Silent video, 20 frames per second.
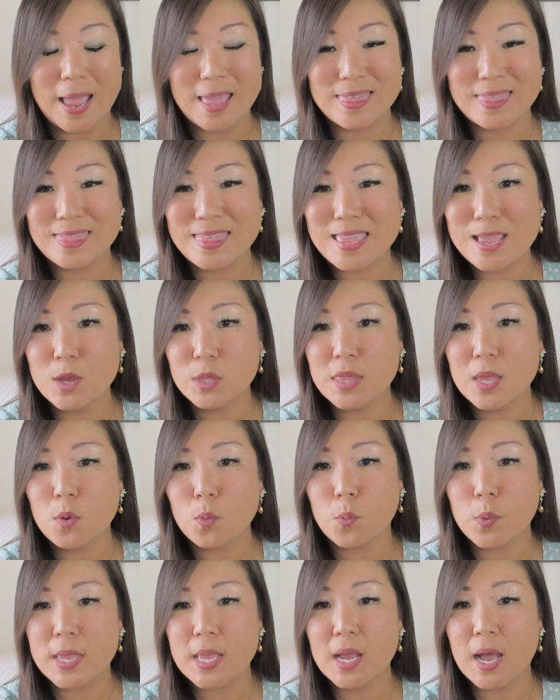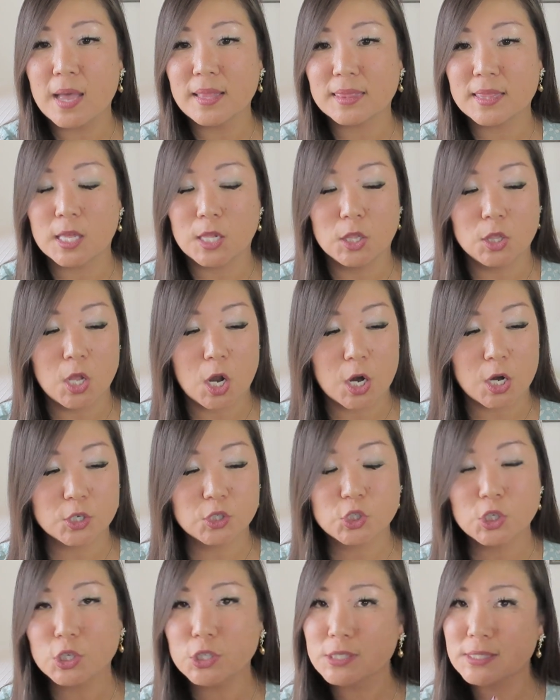I think that we got the
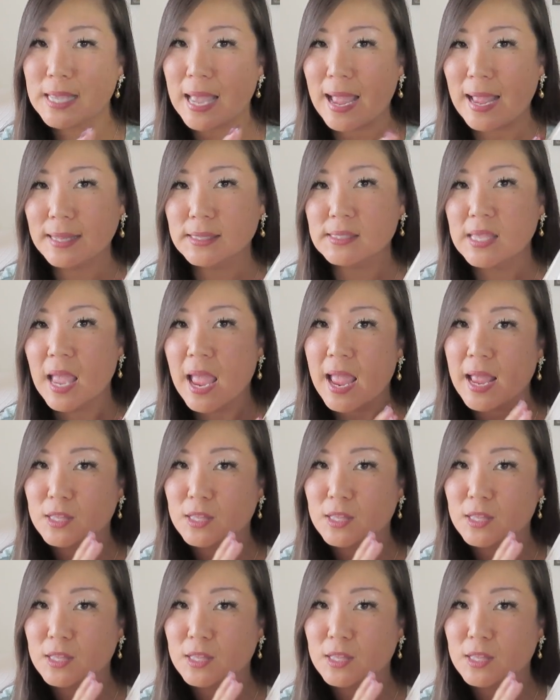larger size,